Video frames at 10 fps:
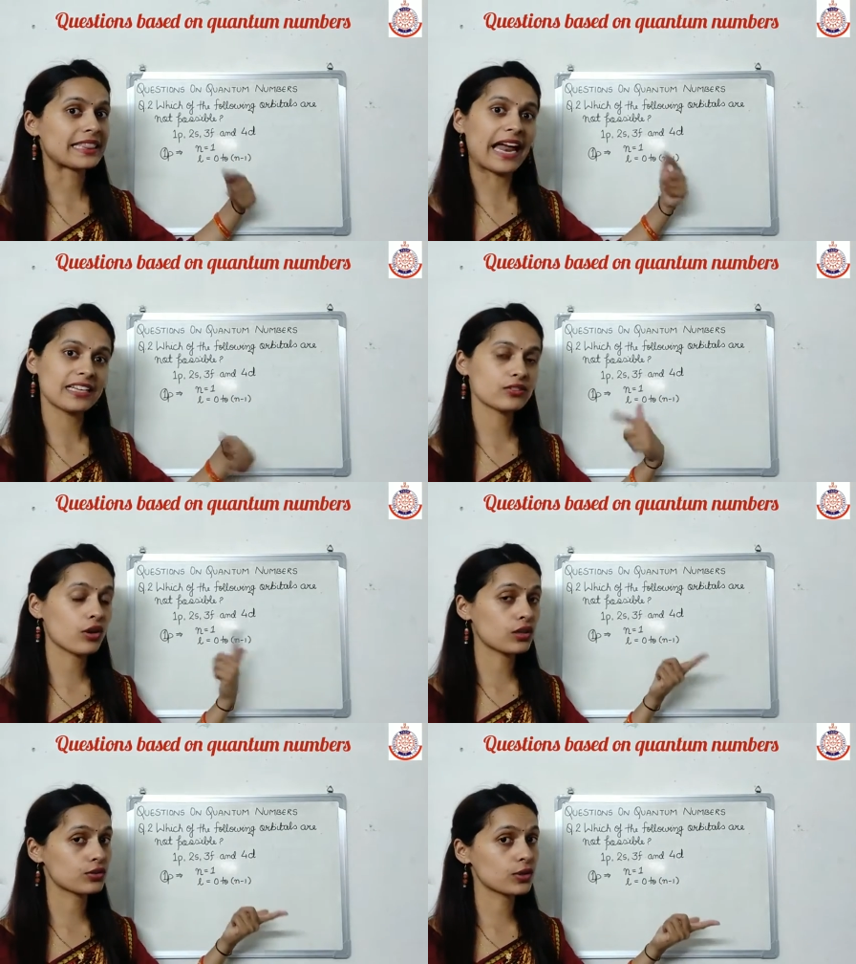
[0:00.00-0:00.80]
That is
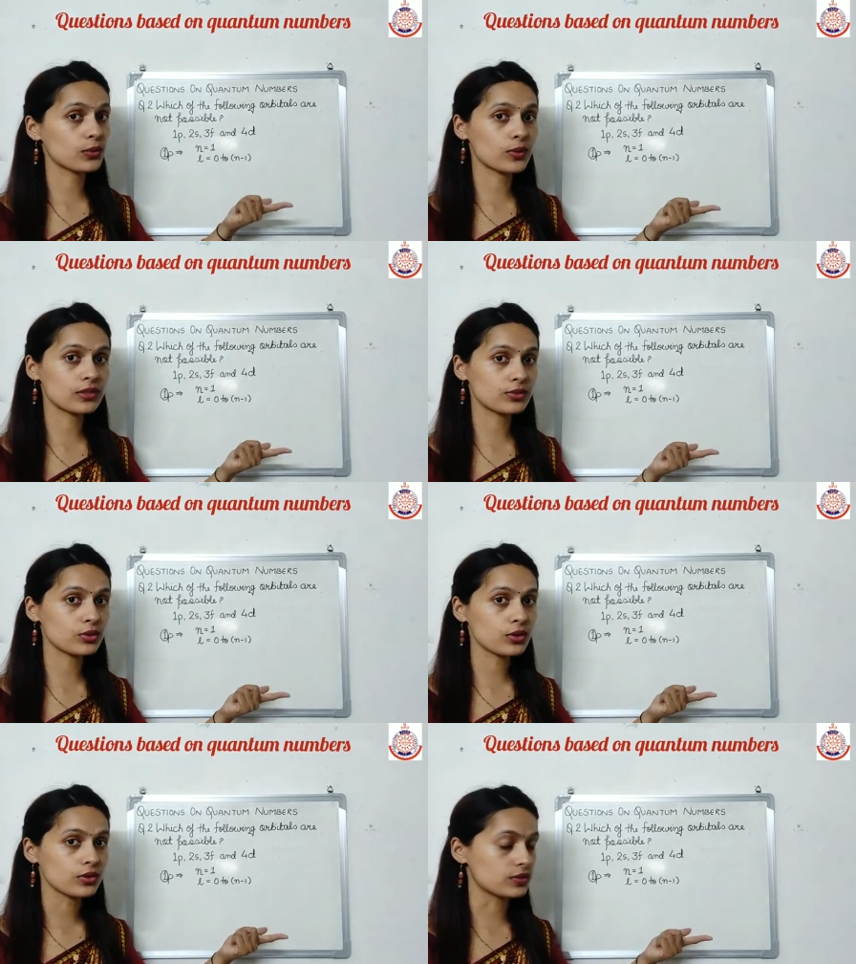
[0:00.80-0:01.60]
also equals
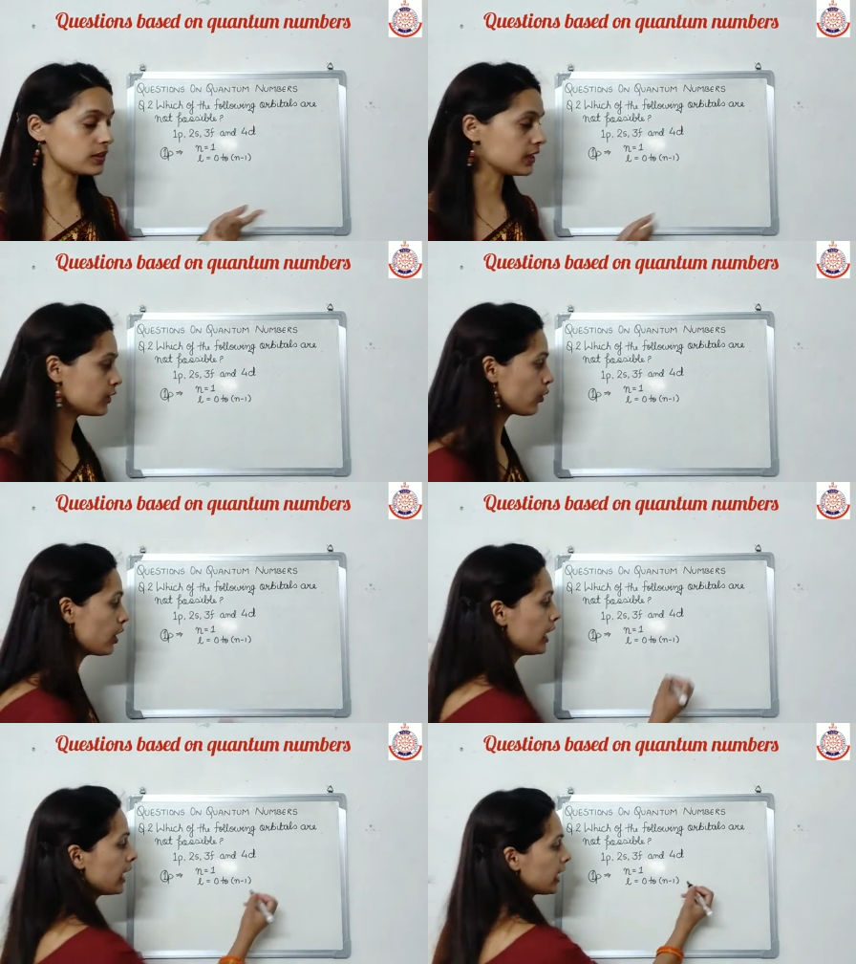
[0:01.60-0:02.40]
to
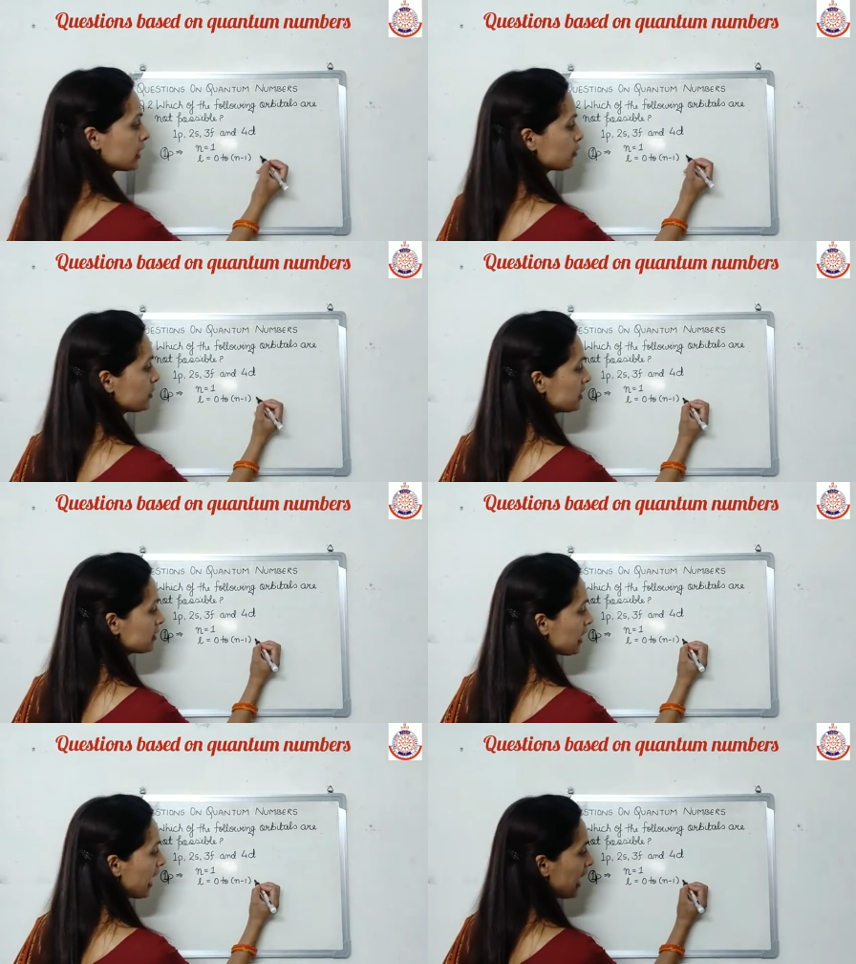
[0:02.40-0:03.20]
0. It
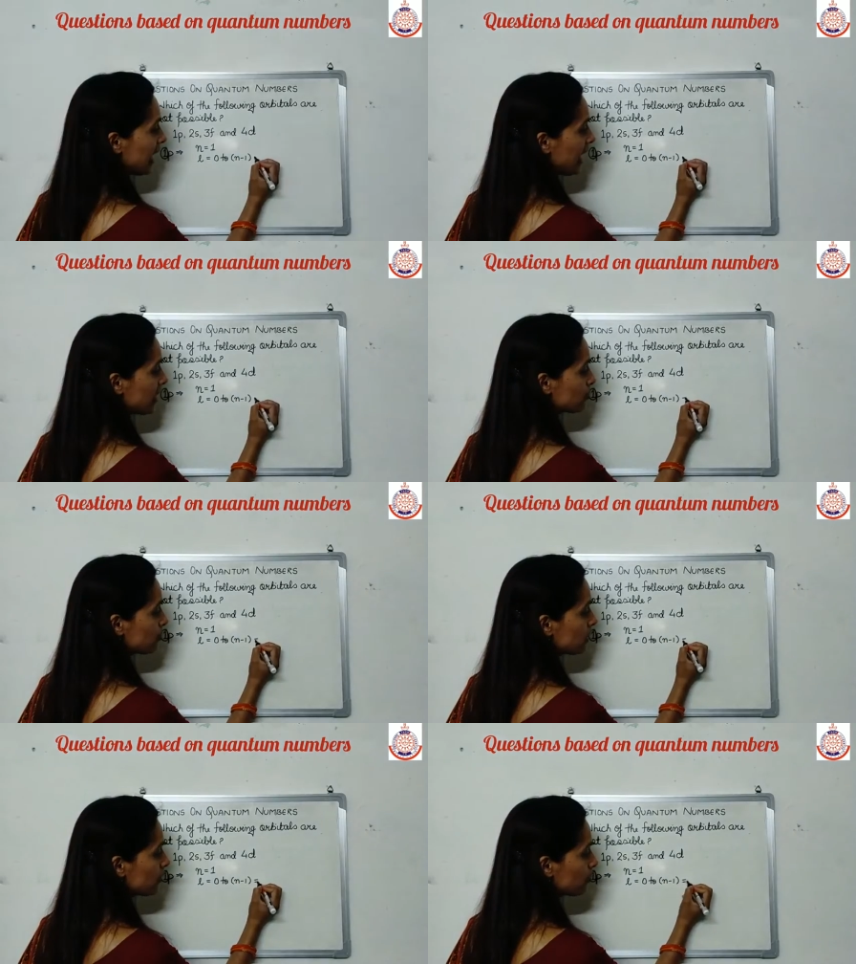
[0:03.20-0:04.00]
means L has
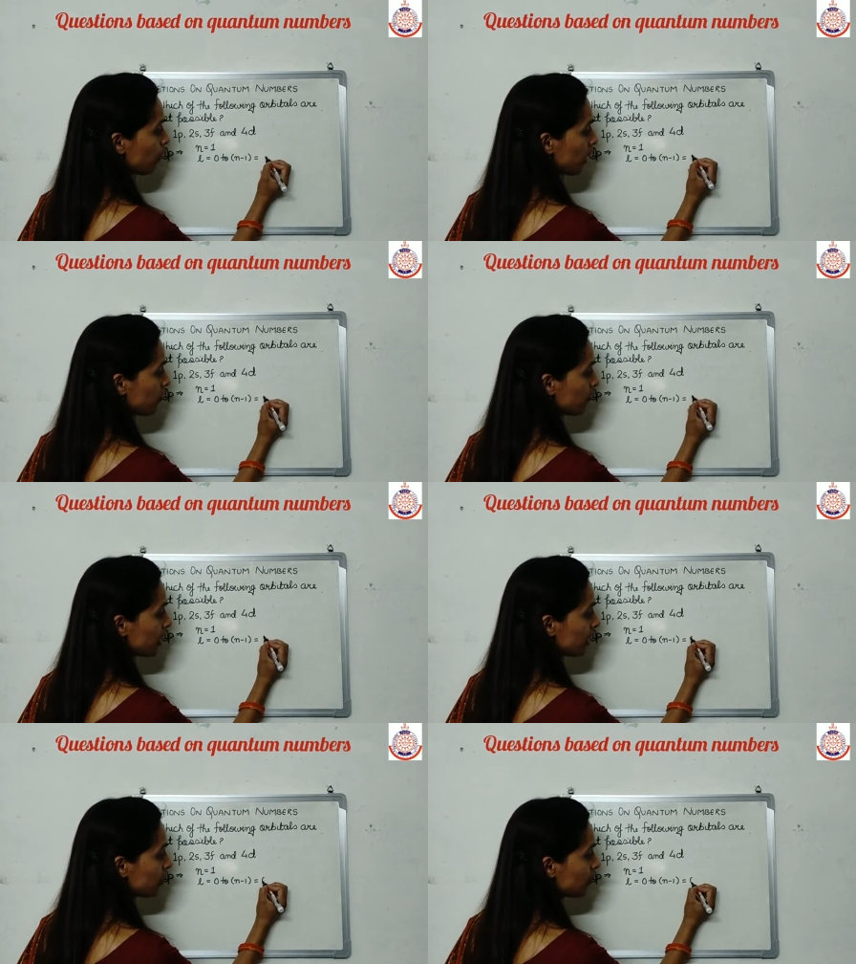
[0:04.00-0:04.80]
only one
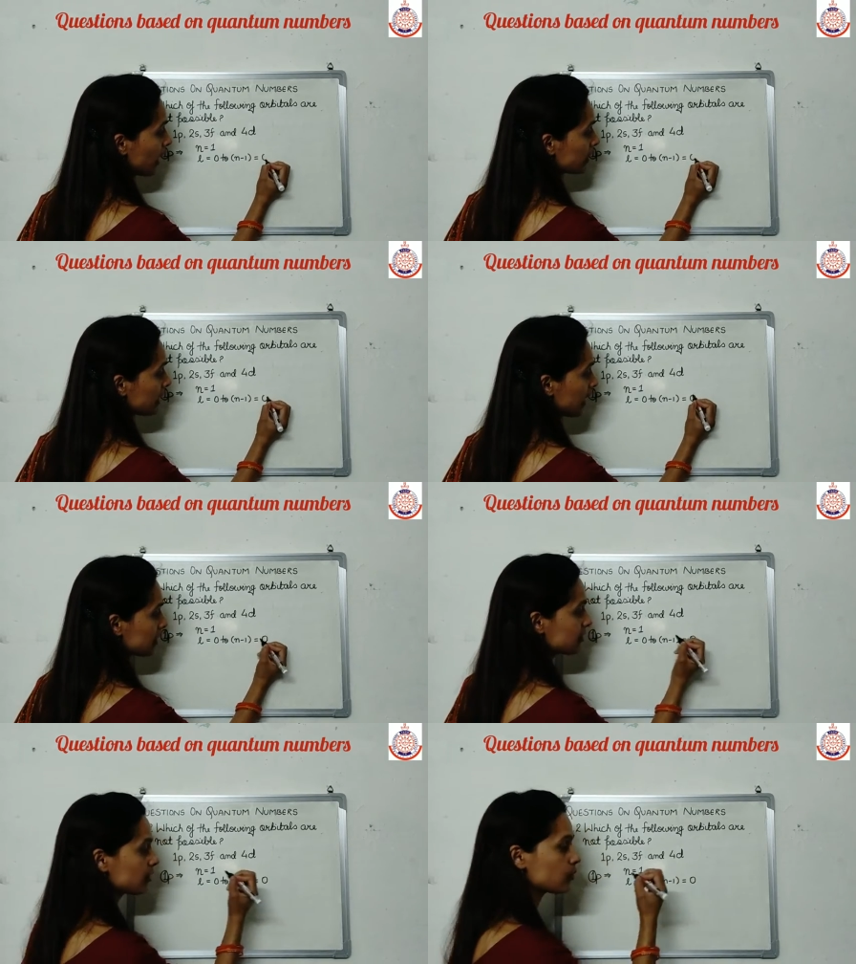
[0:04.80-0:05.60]
value and
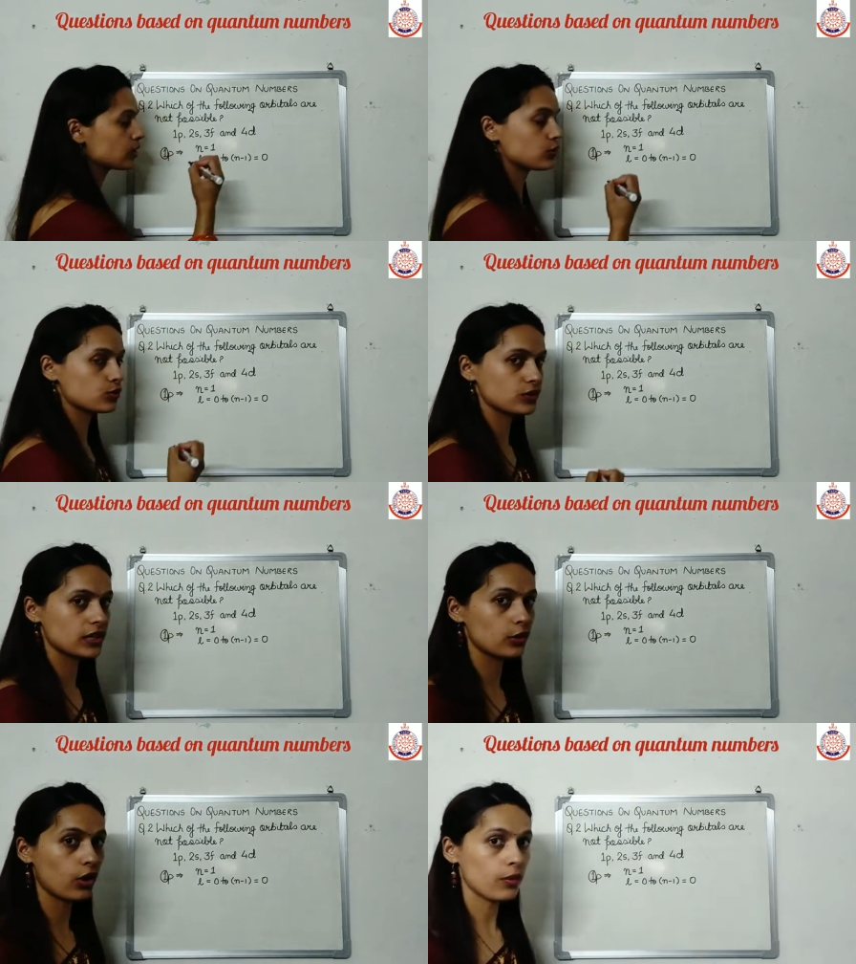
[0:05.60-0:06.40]
that is equals to
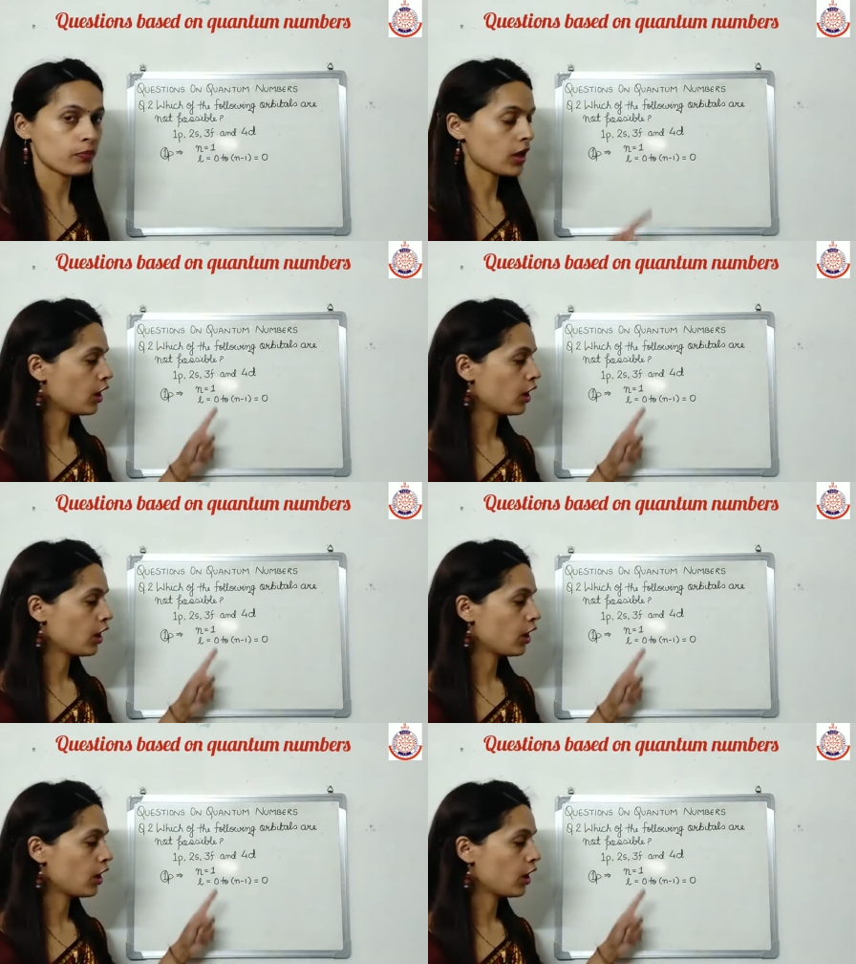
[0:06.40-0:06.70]
0.